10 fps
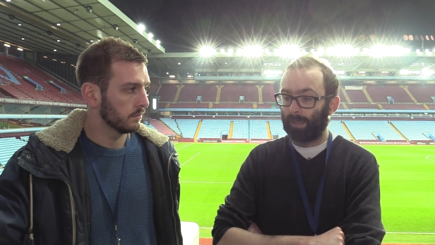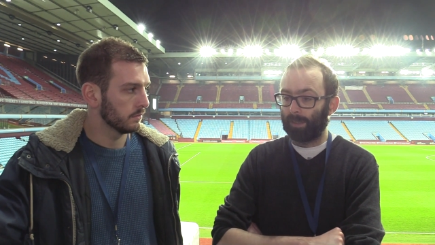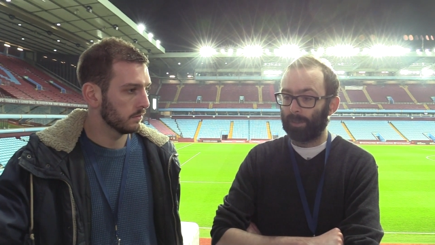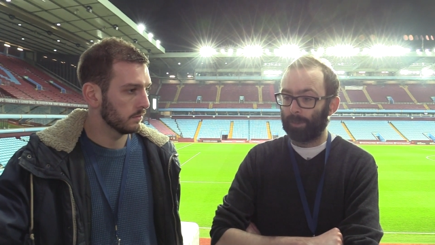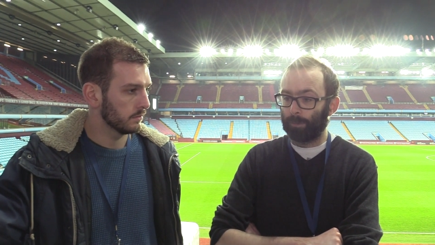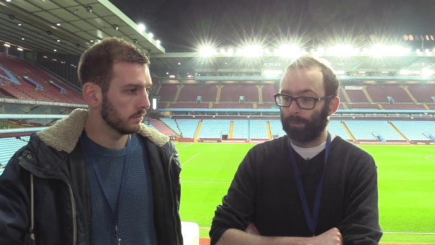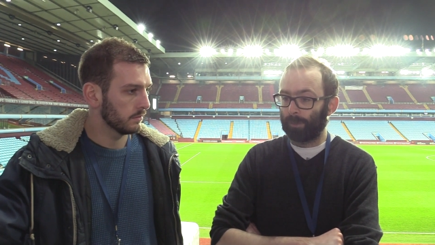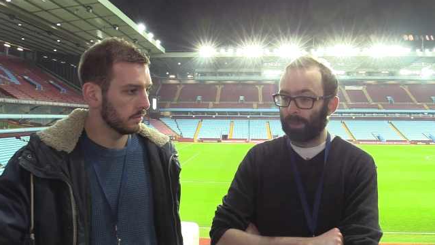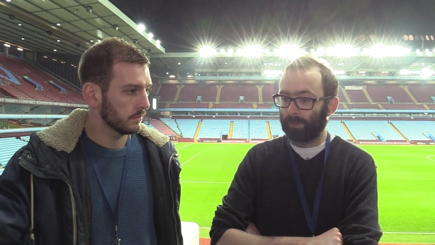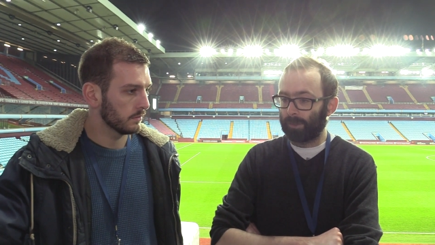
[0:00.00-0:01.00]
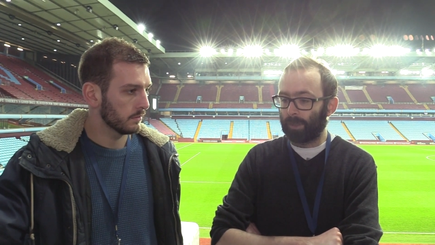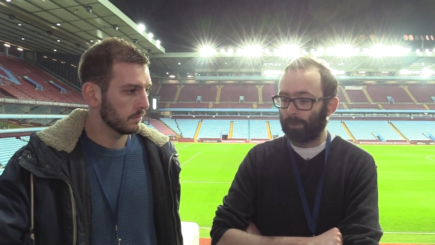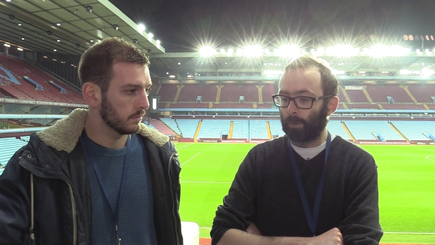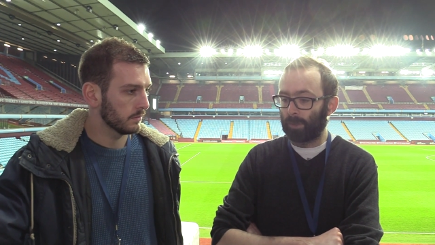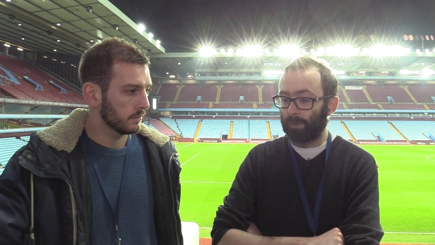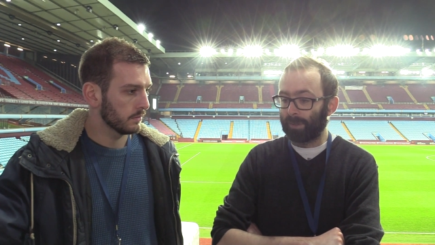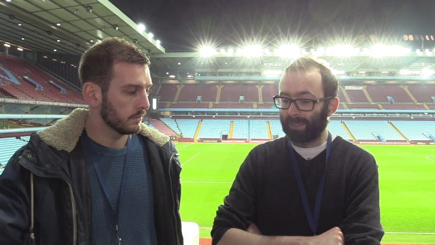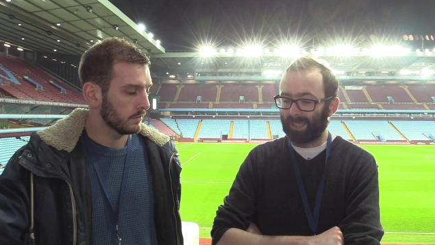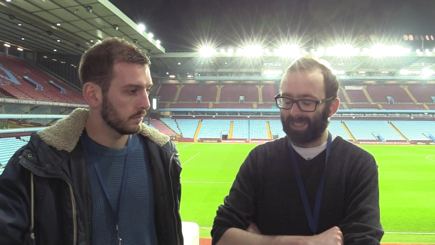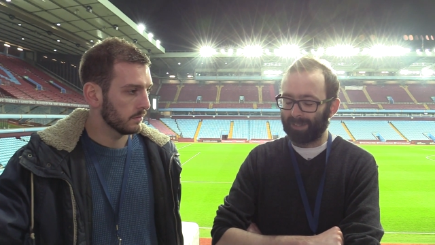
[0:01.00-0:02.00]
Speaker 1: Um, you know, there's no question
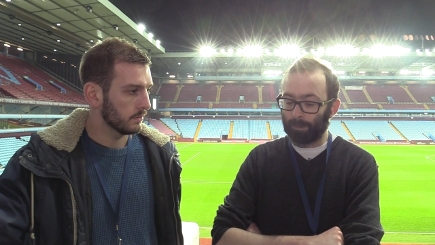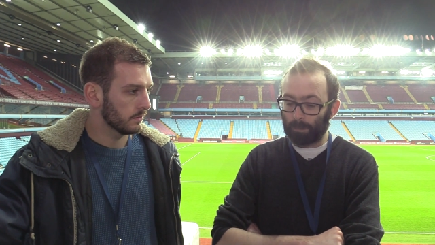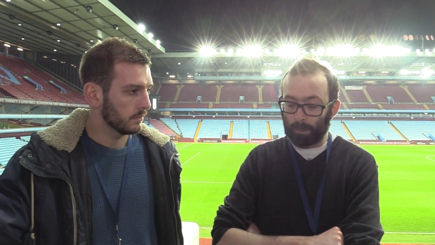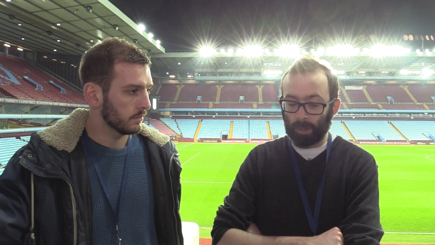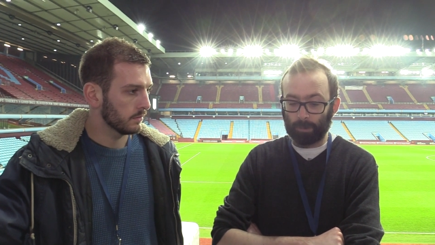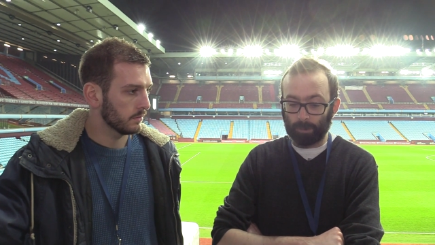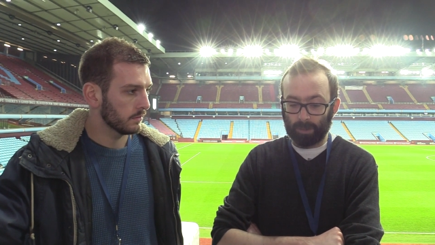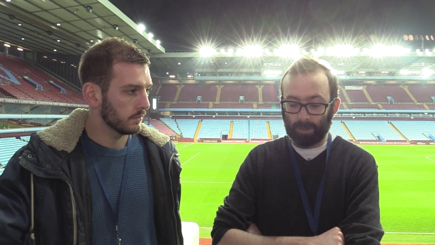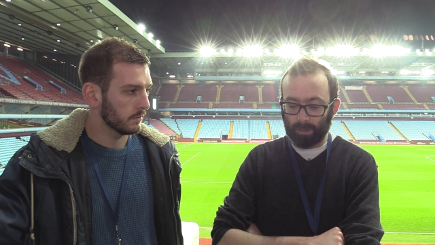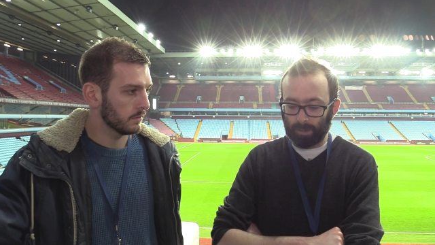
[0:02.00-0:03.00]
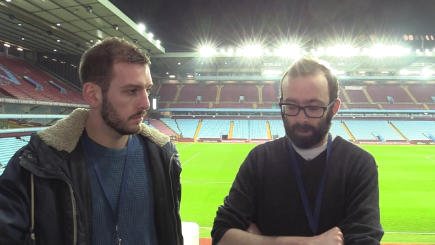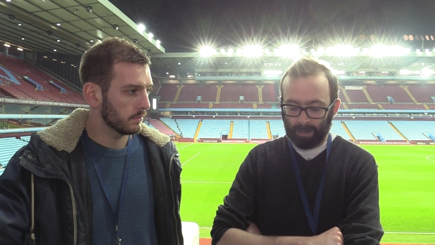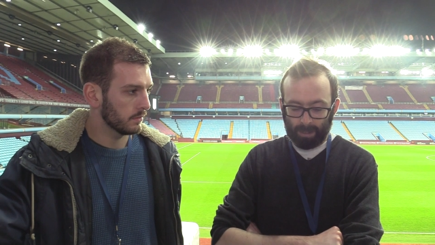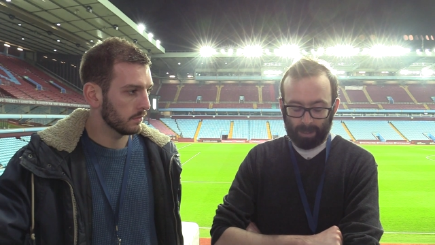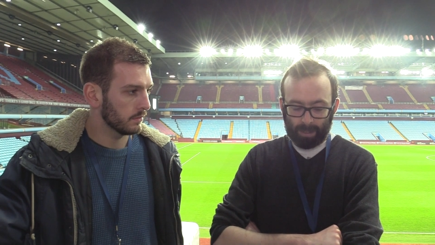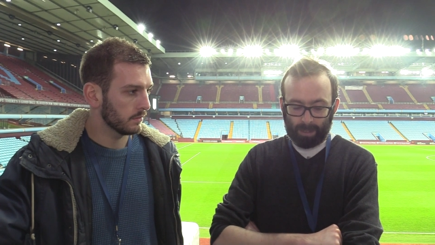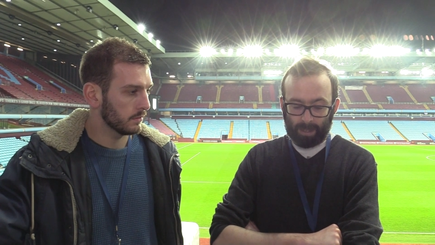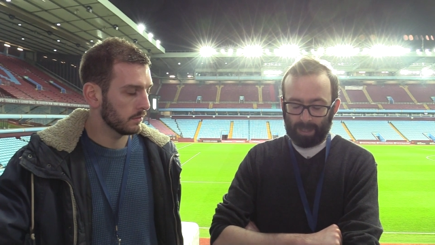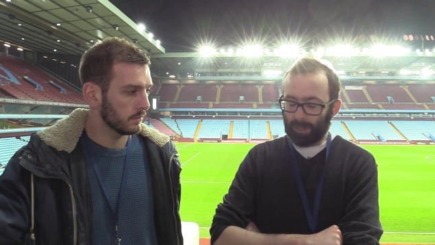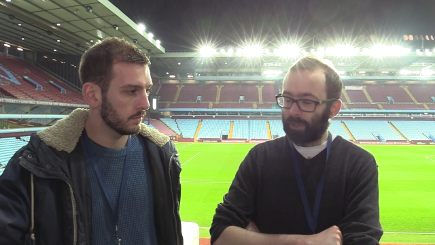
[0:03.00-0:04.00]
about that. And you
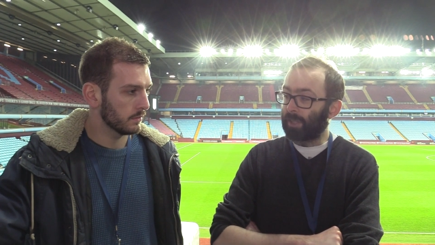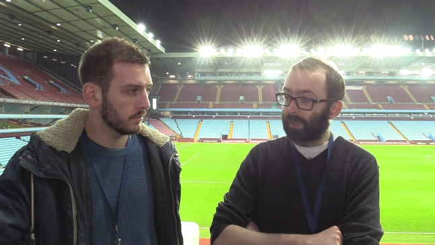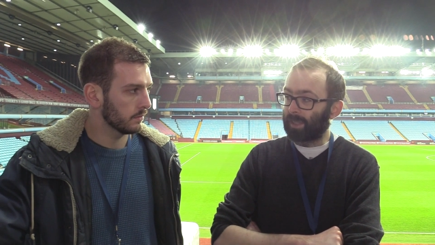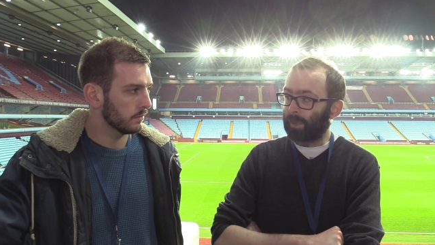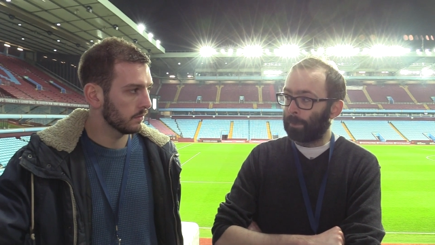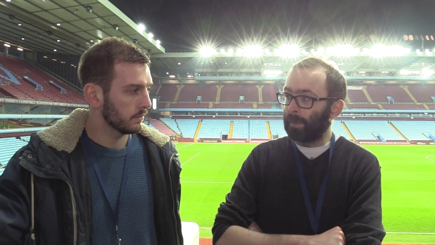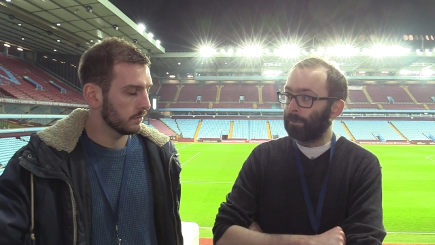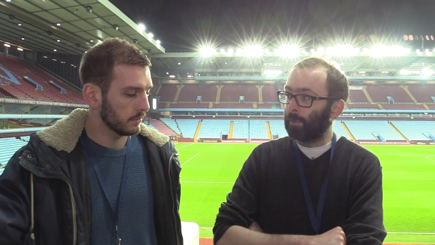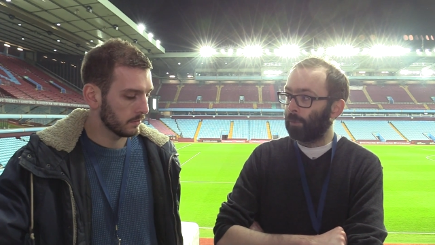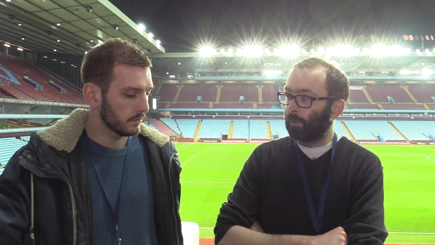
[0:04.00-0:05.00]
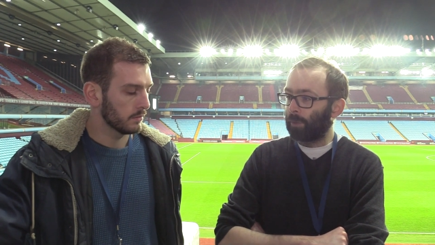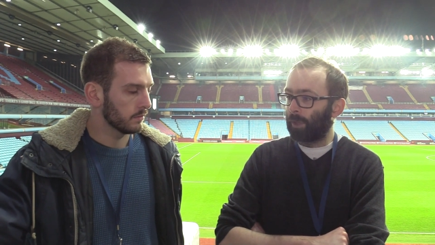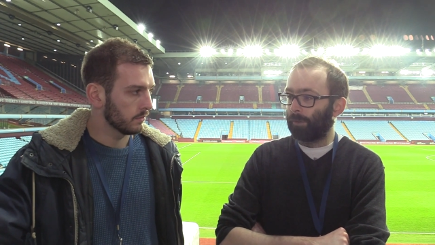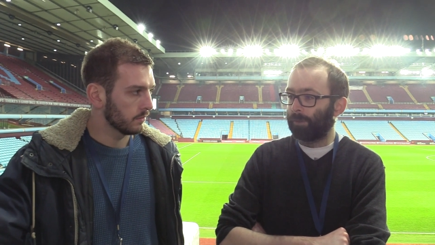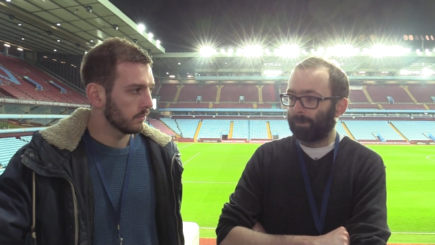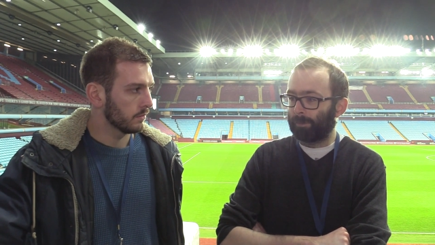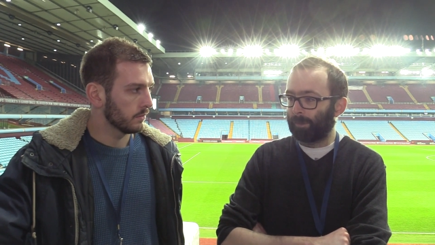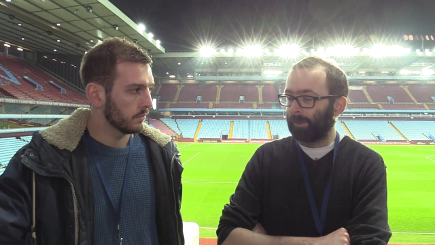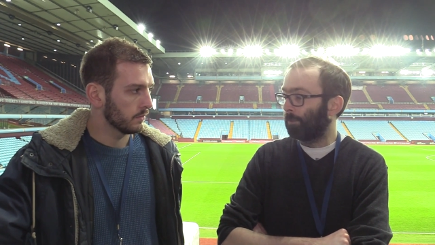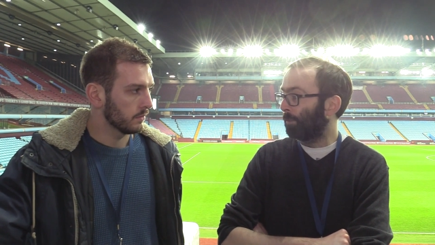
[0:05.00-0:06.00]
know, it's going to take a bit more kind of
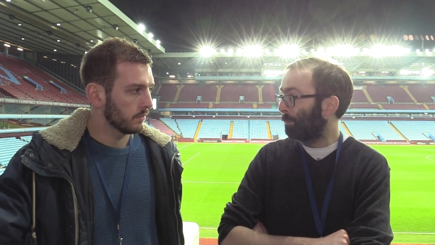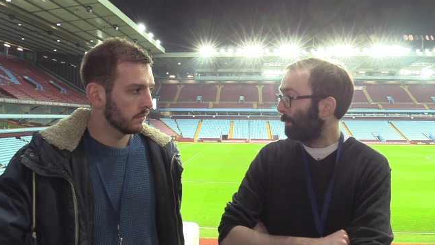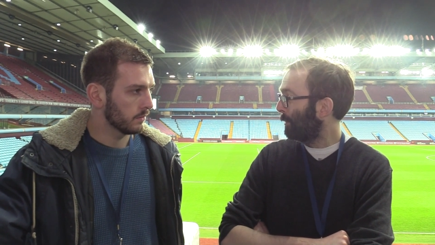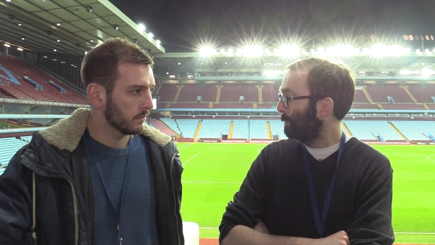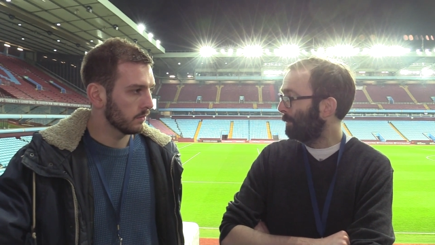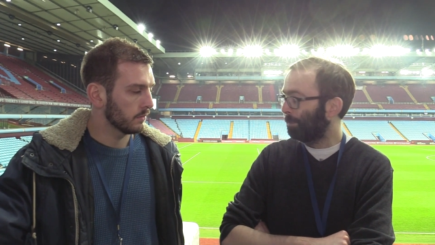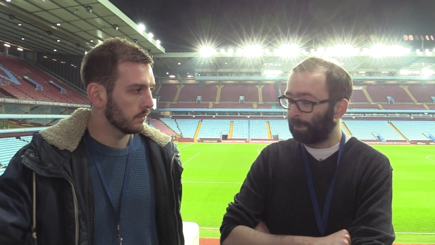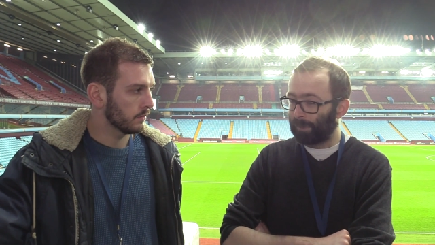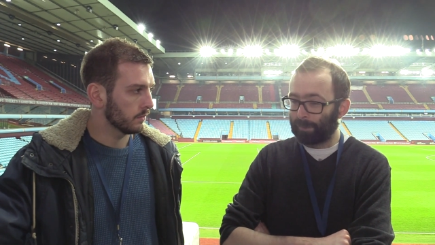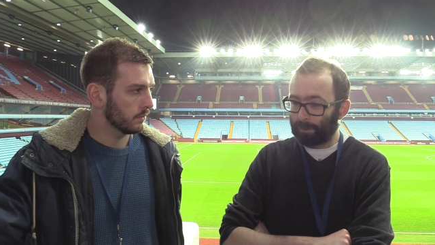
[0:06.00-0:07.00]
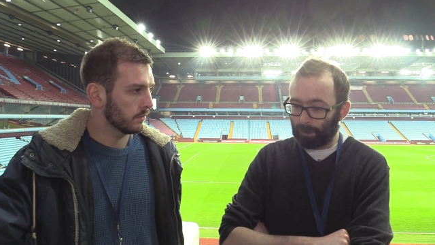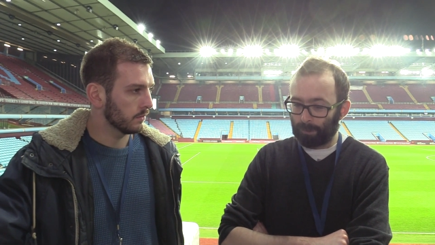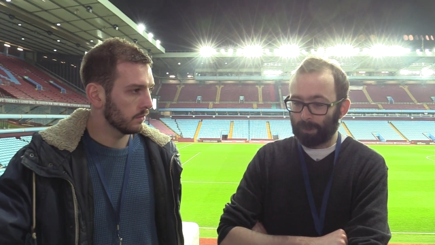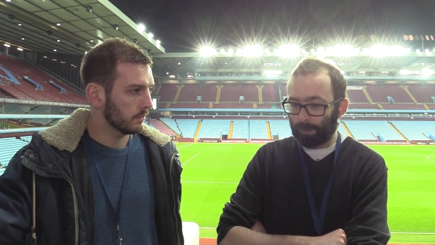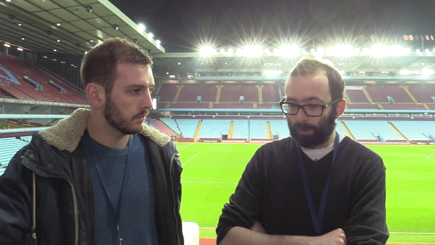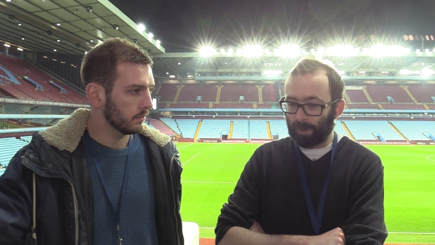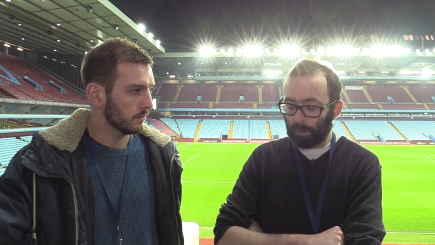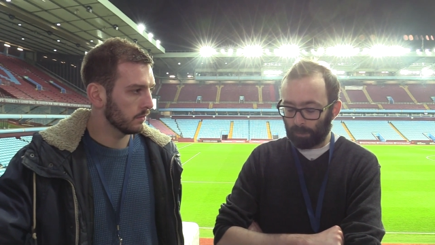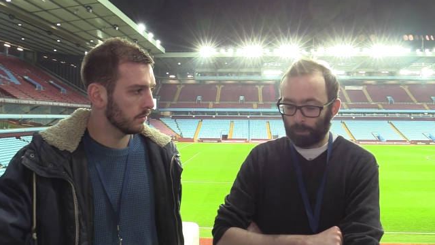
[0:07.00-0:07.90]
refinement, but they've got the they've got